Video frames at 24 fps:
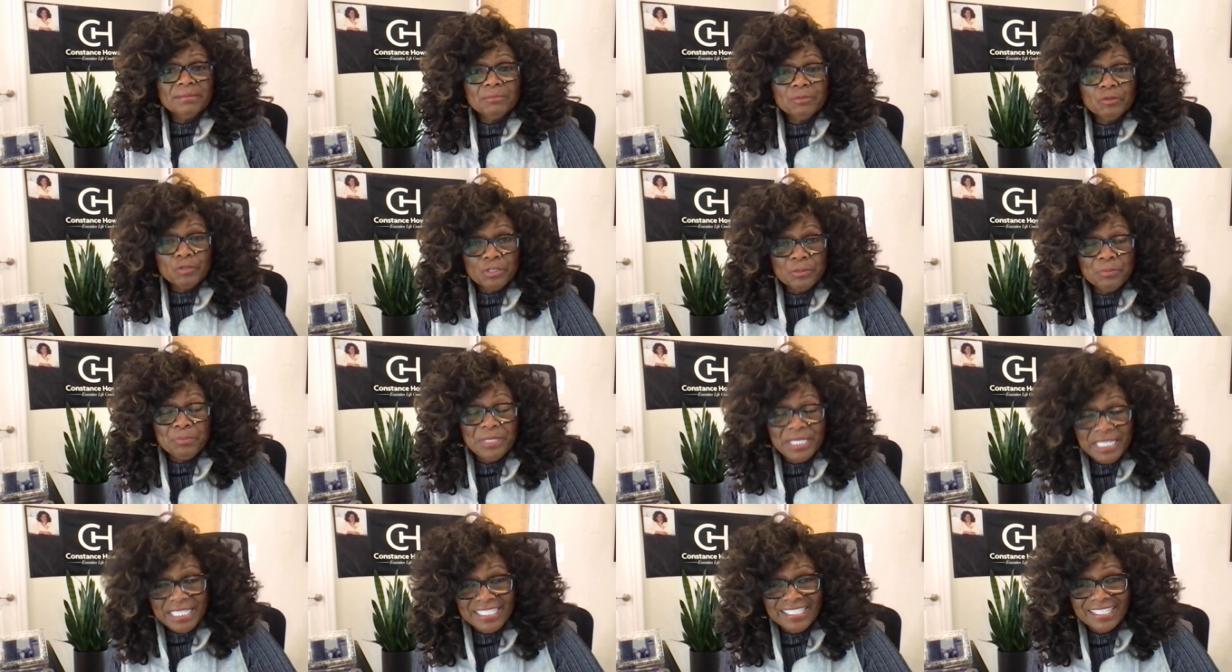
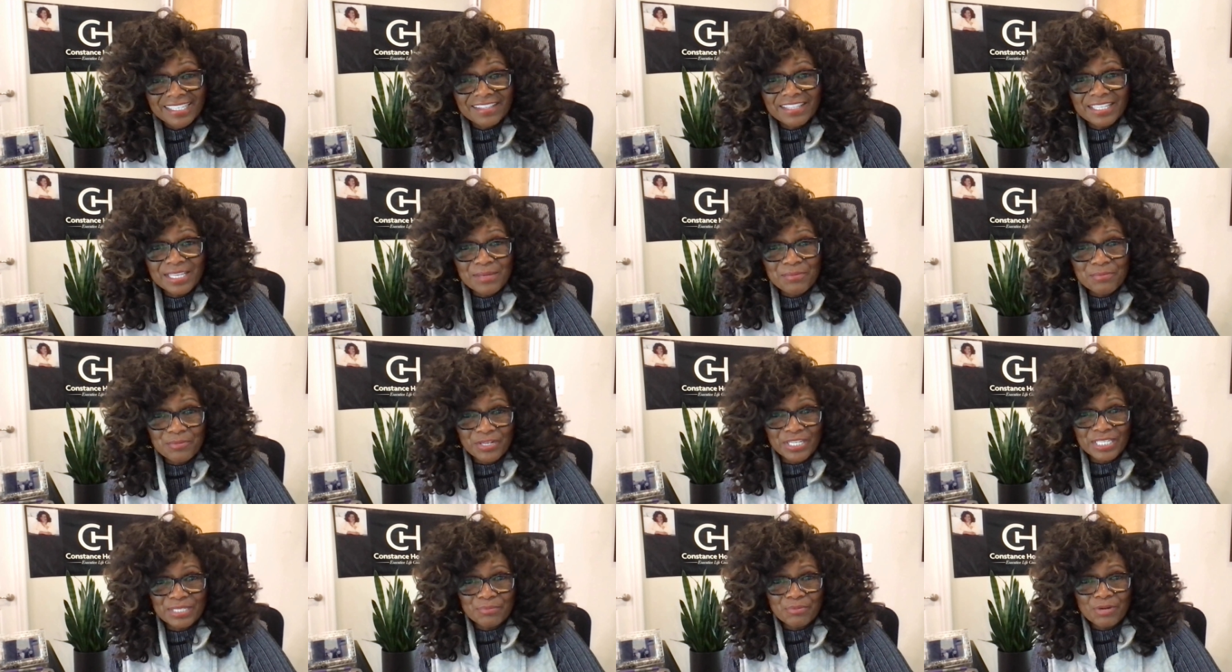repeatedly
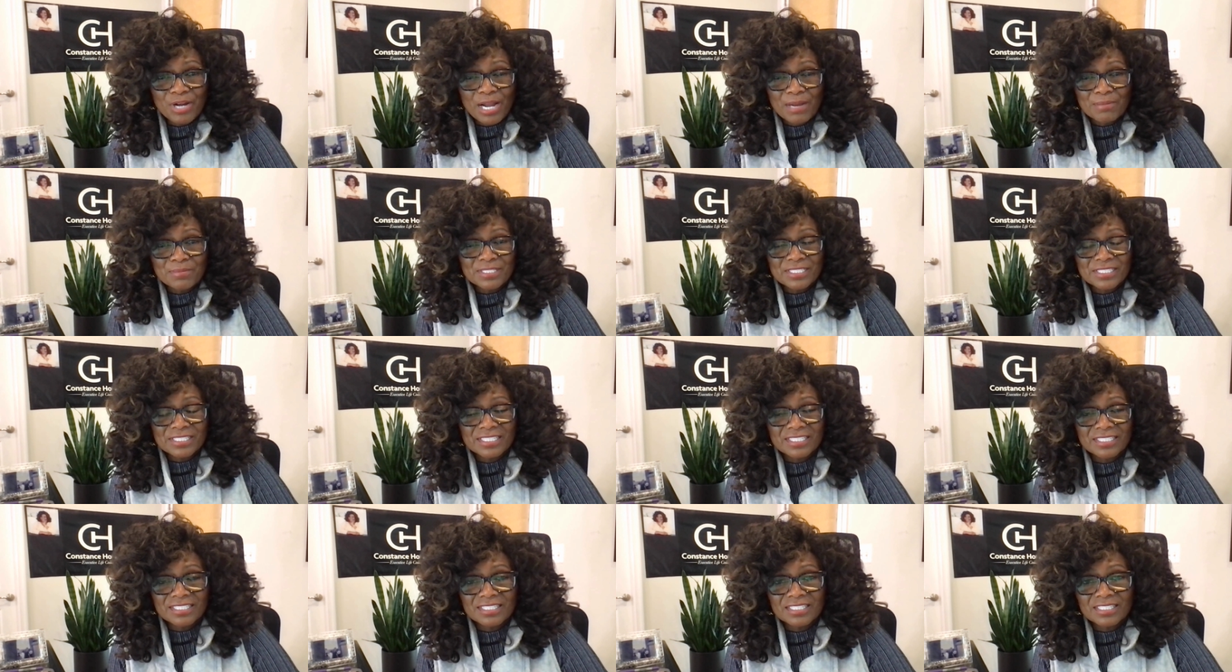break
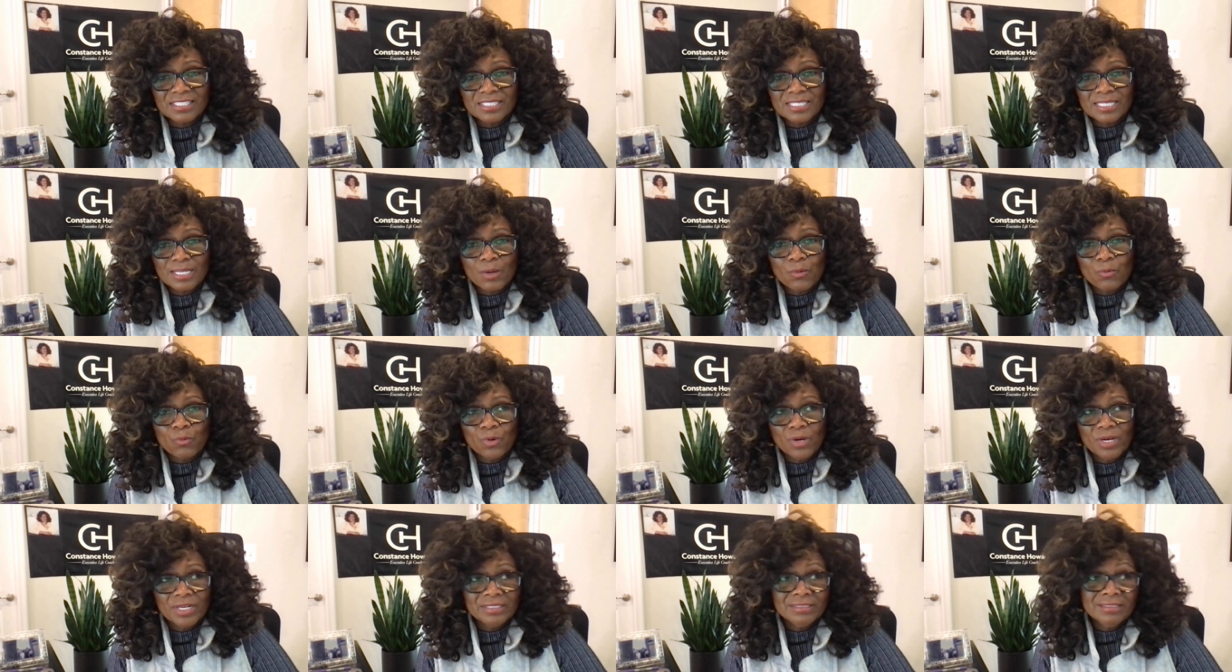promises to
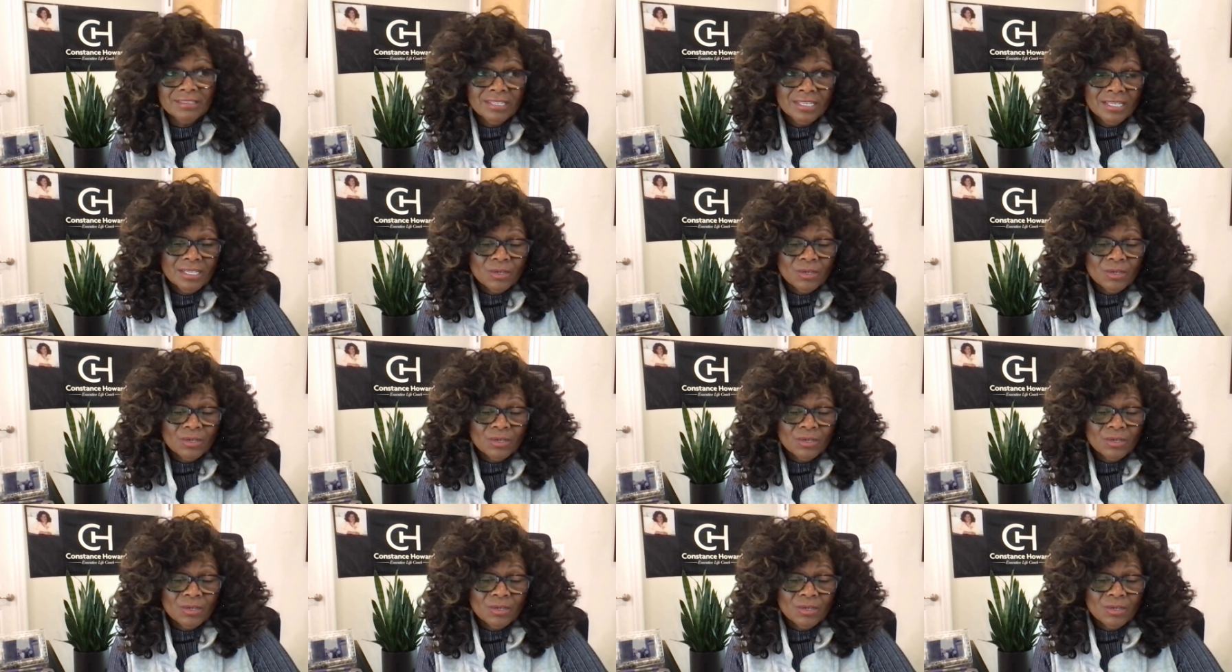someone,